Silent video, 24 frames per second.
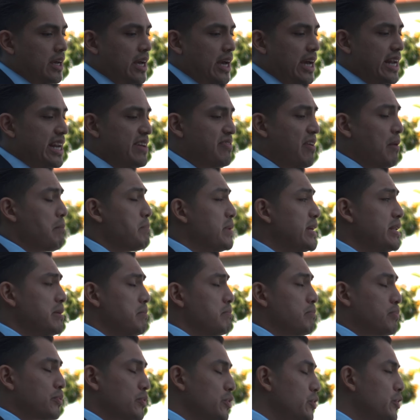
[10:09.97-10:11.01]
And if I'm
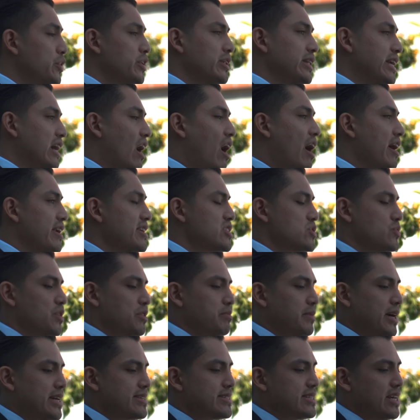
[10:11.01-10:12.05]
being brutally honest with
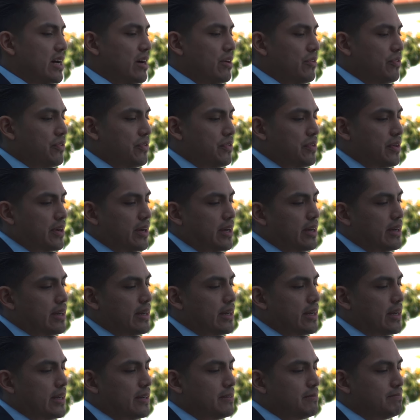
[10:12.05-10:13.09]
myself,
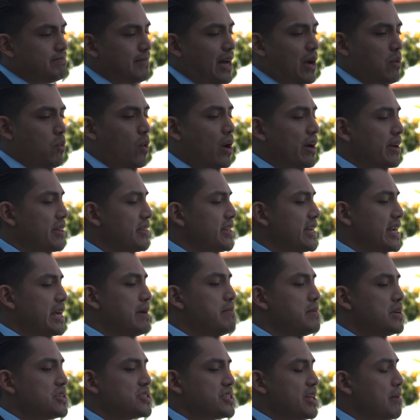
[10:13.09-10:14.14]
I wanted the
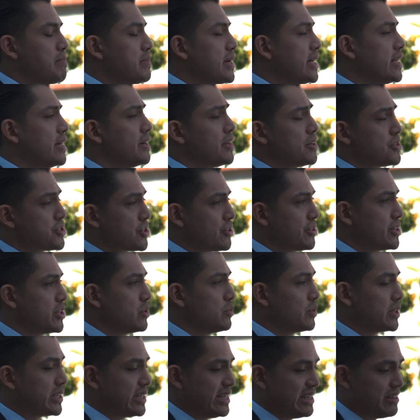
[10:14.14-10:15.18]
image that being an attorney
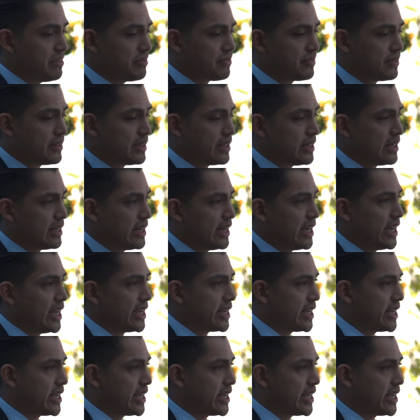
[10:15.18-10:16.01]
would give a